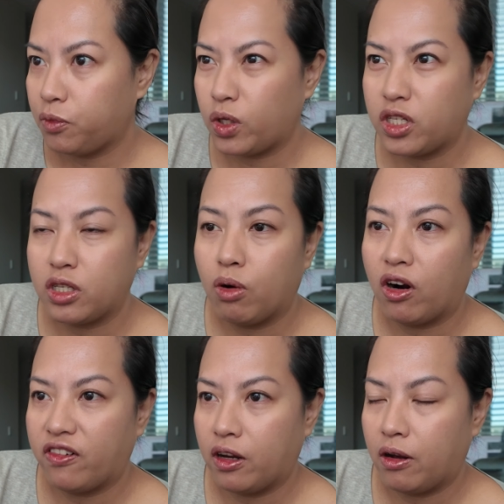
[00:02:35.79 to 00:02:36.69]
which is
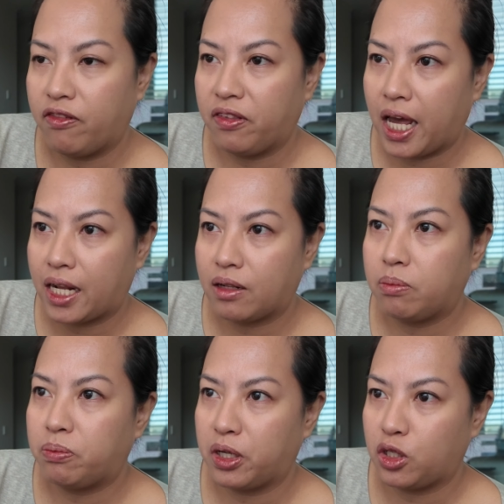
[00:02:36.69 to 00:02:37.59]
more of a flat
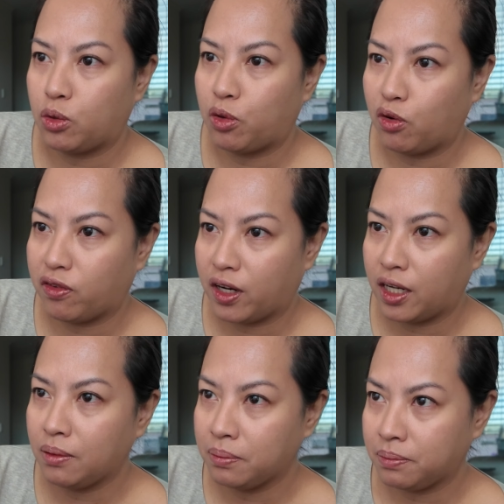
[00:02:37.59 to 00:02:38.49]
picture
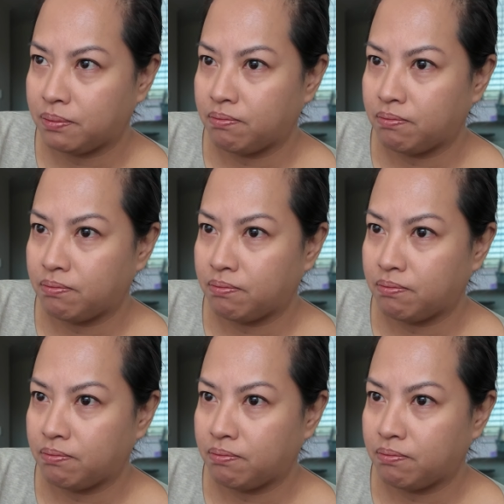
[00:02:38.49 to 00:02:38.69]
profile.